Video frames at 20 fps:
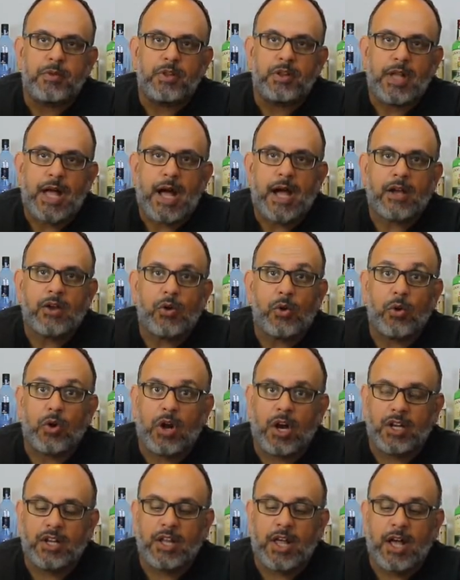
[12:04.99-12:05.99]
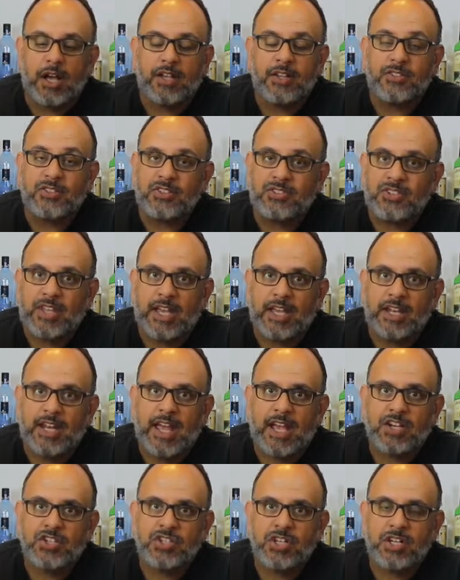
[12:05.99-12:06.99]
lock or unlock is a second
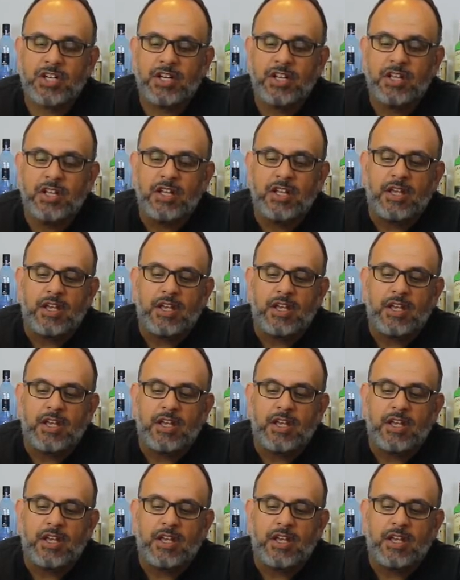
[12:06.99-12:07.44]
action.